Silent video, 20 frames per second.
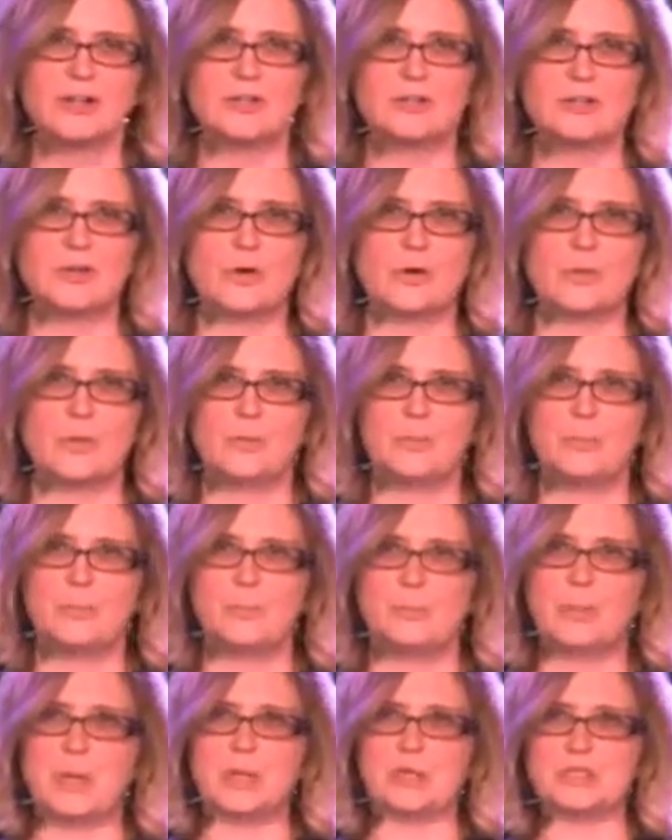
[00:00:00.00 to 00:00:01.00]
So
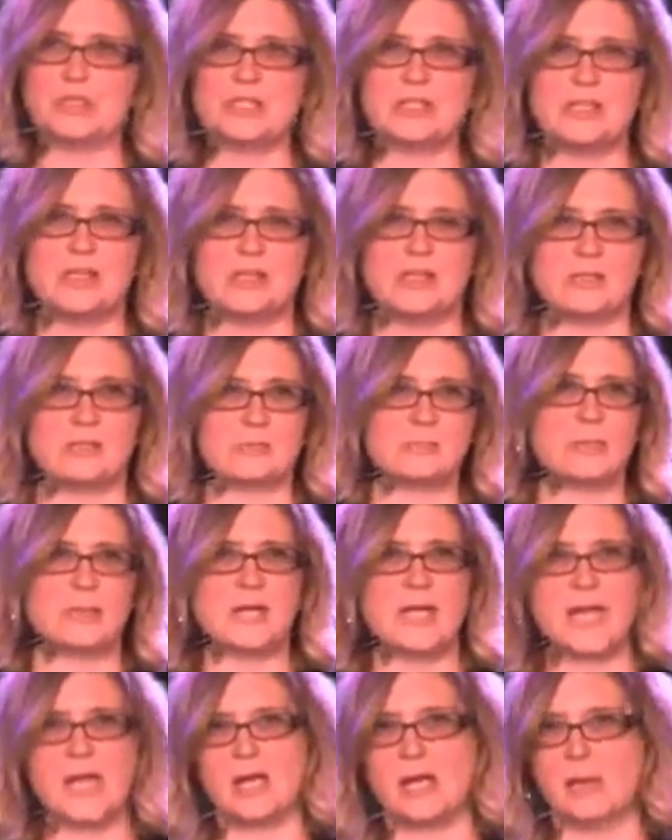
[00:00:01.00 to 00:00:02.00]
Belgian yeast,
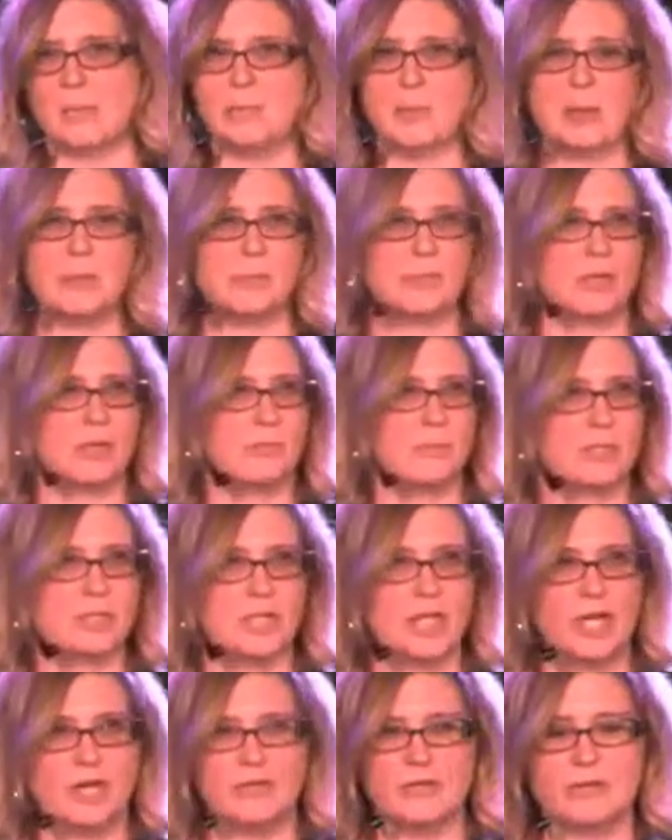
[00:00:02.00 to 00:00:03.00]
banana, bubblegum,
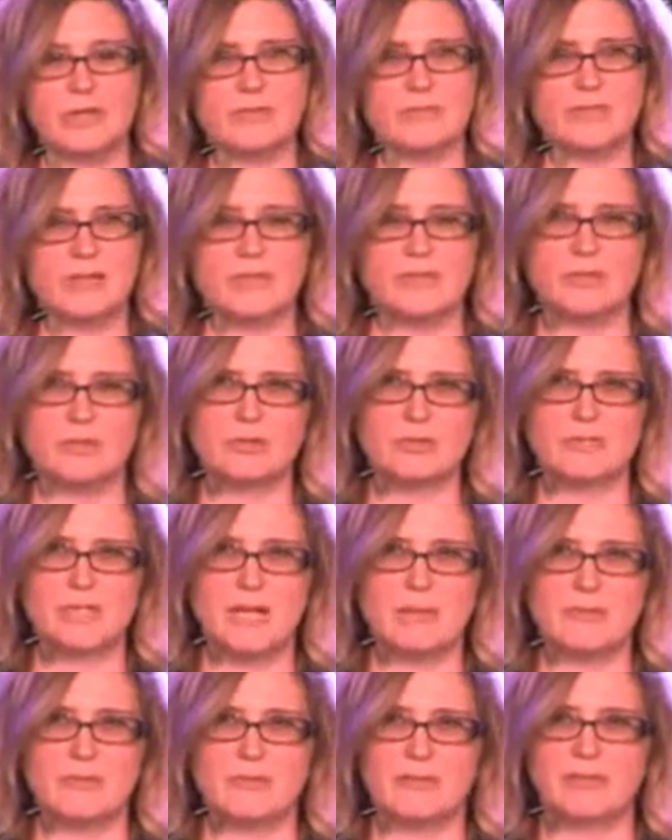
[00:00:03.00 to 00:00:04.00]
clove, it gives off those
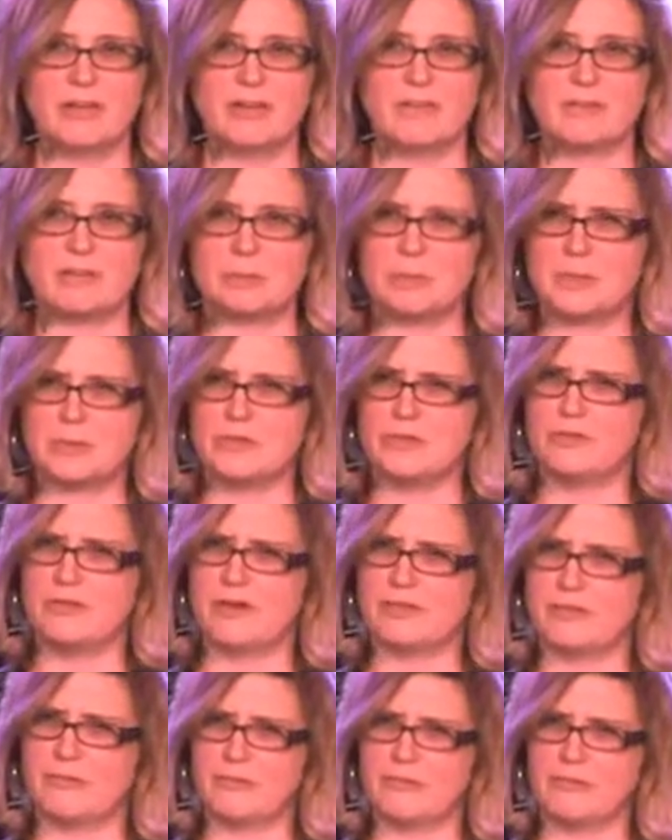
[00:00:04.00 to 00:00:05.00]
type of flavors. But then you've
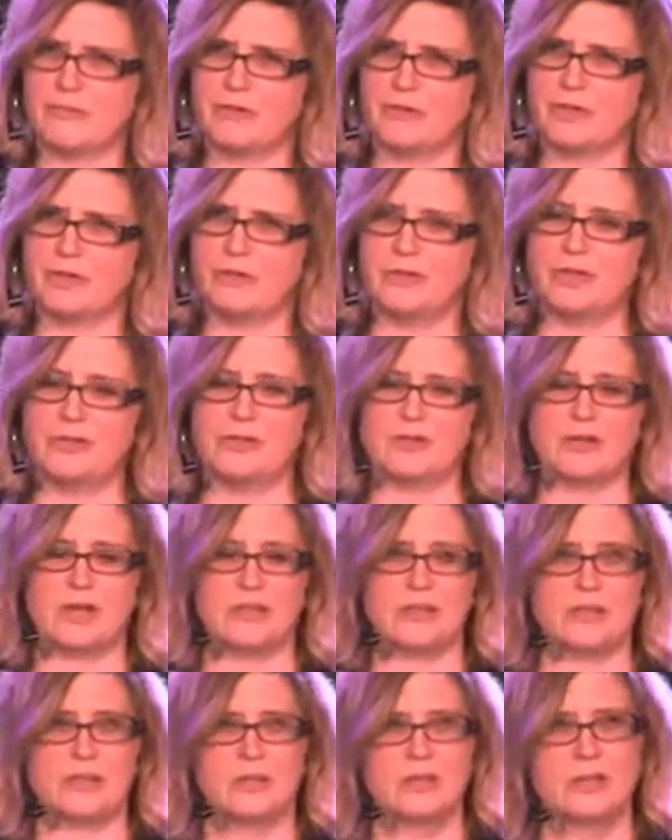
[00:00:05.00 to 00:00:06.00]
got the fruit and you've
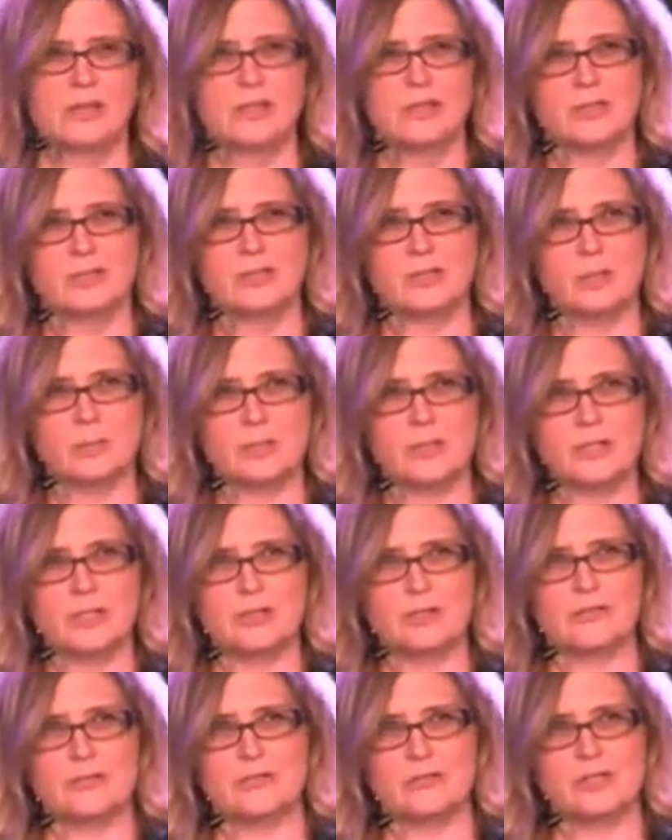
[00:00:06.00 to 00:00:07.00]
got the little bit
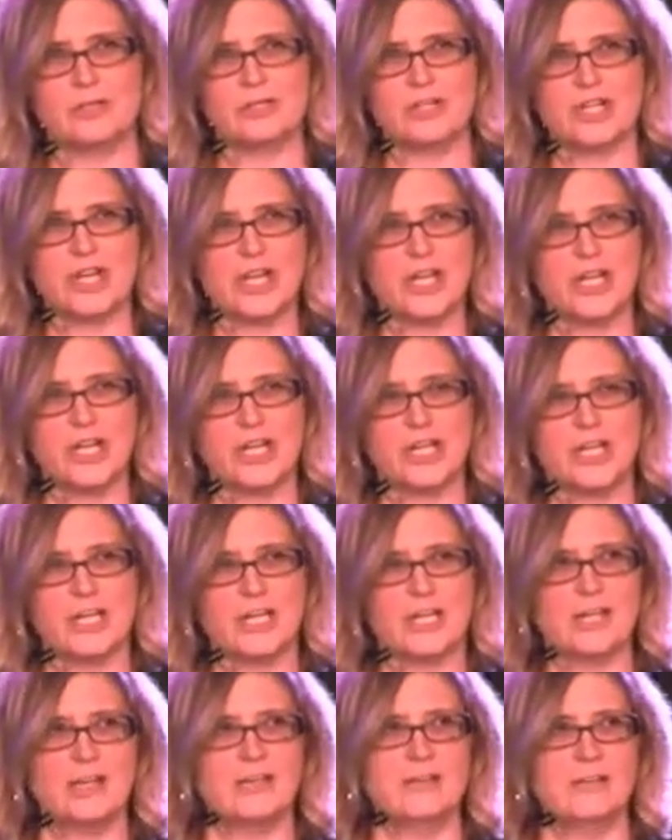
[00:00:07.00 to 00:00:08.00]
of
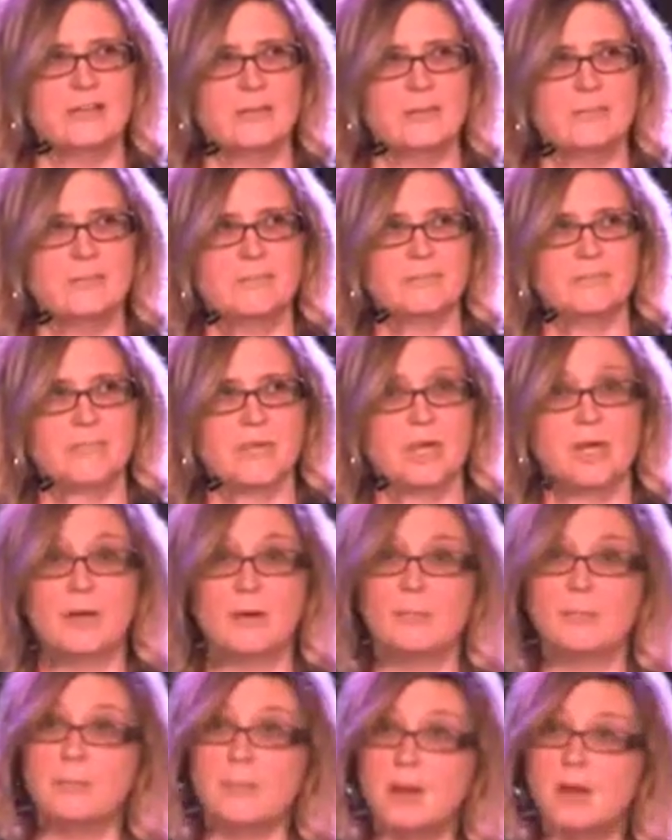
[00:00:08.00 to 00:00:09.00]
cherry, and
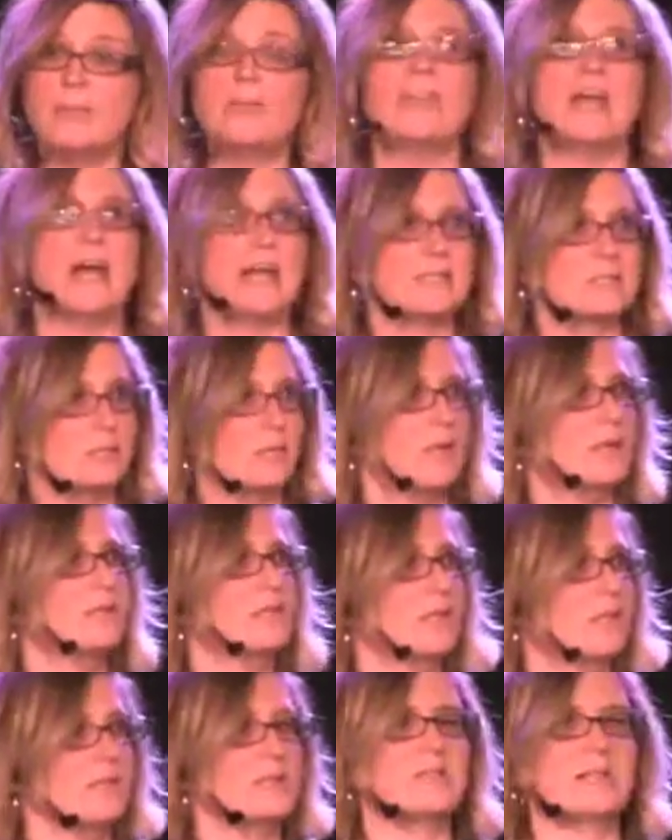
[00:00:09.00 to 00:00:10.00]
that's what I was
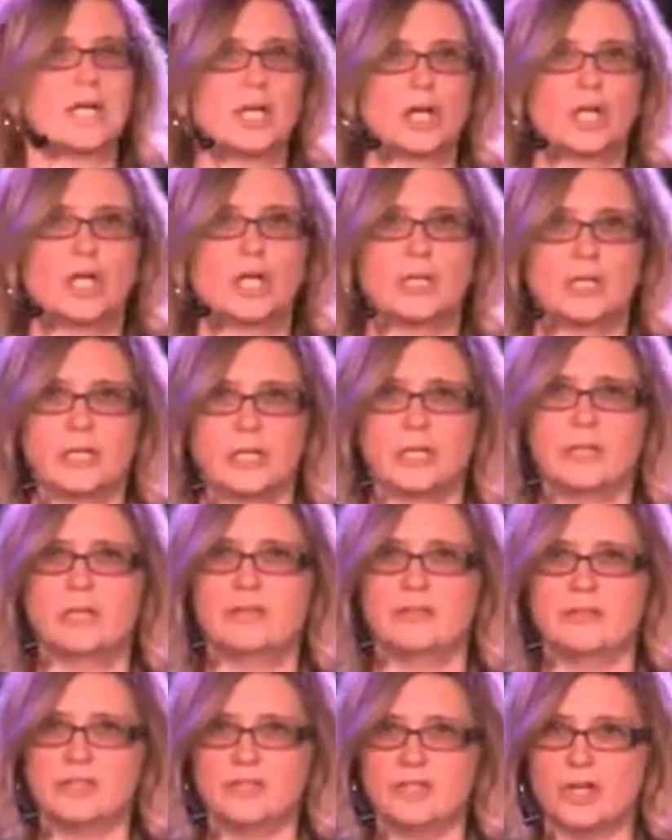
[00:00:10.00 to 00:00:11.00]
going to say earlier.
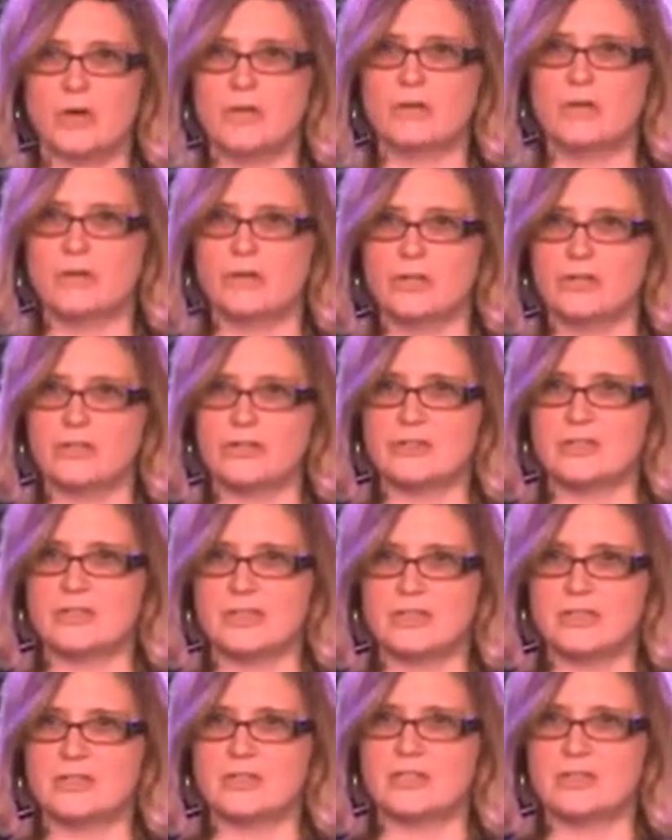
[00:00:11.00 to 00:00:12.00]
If you don't go
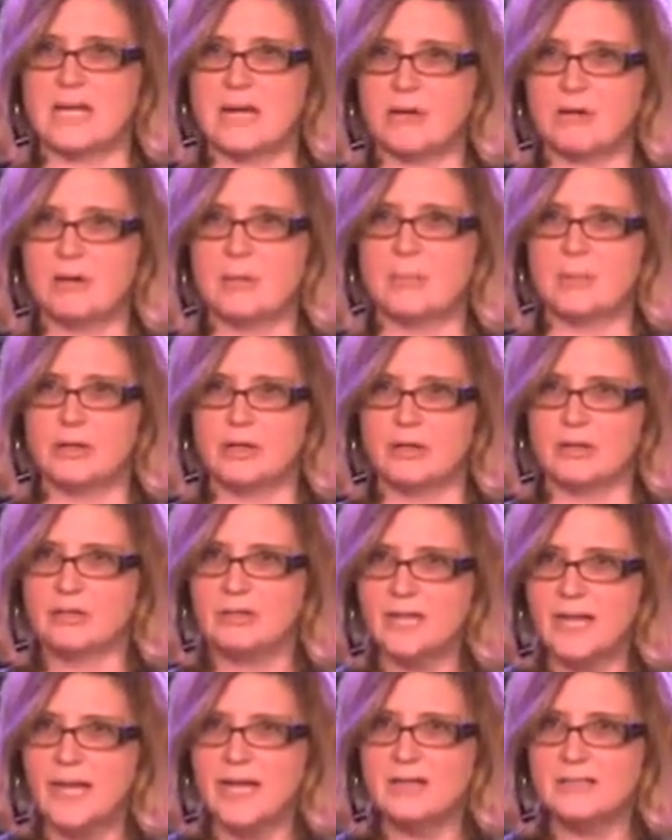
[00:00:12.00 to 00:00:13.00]
to the sour beer
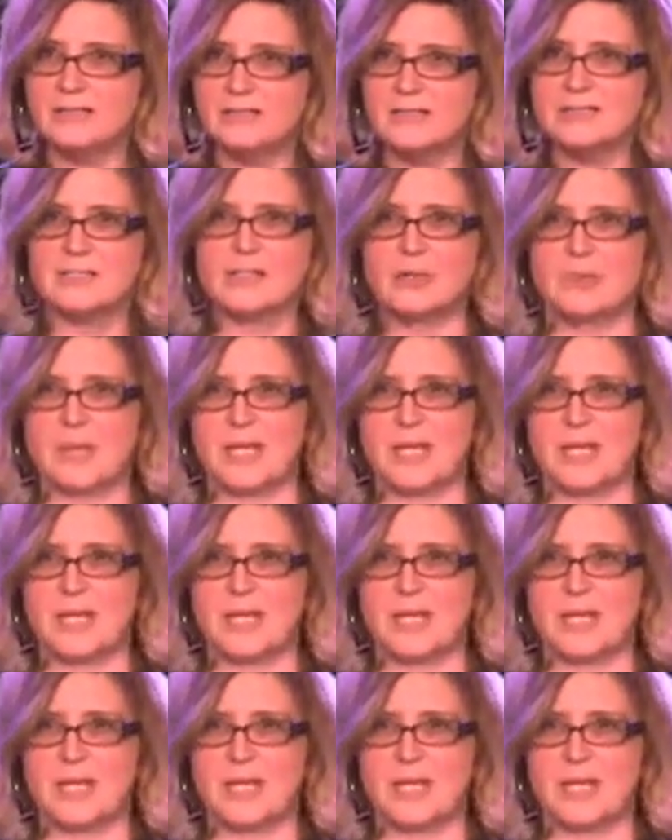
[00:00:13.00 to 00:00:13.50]
class, you're